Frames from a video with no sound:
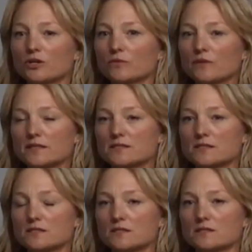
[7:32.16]
you know,
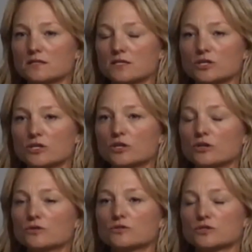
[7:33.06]
that's such a
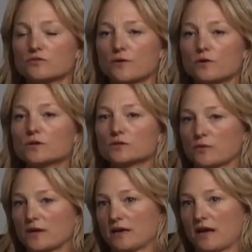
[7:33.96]
huge focus
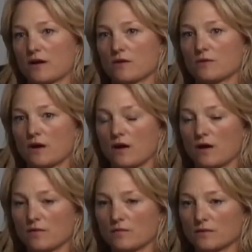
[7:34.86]
right now
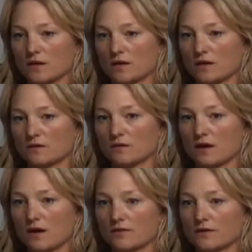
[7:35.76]
um, in
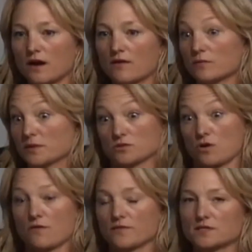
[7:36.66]
uh, the government's
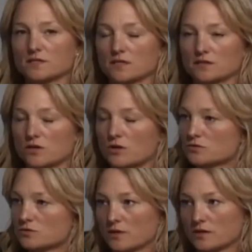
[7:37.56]
office is
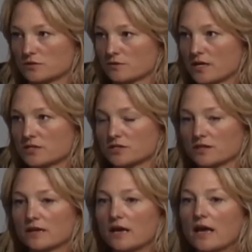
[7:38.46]
coastal
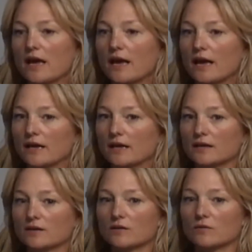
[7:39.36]
restoration.
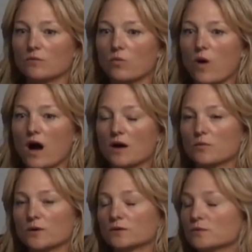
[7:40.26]
And why
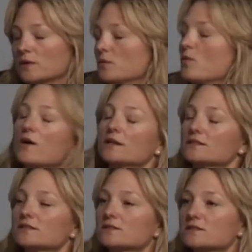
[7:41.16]
wouldn't we want
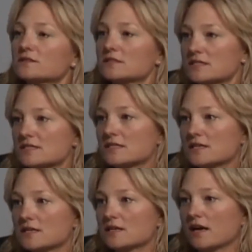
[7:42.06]
to
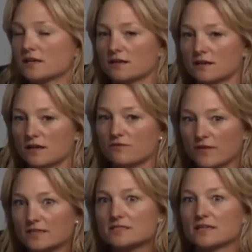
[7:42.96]
see and
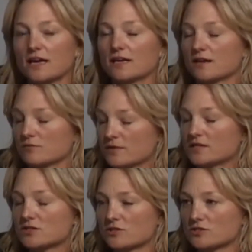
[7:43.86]
investigate and
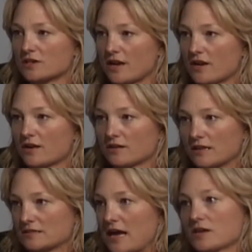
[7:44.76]
research an area
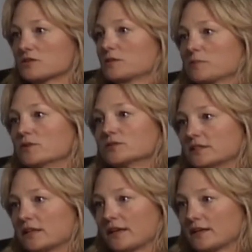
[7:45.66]
that's actually
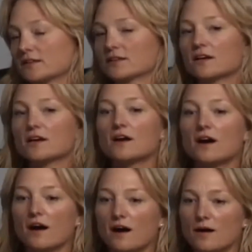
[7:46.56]
building land?
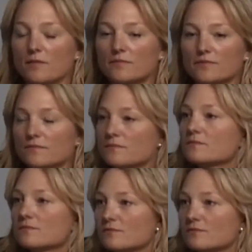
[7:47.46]
Mm-hmm. um, I bet you didn't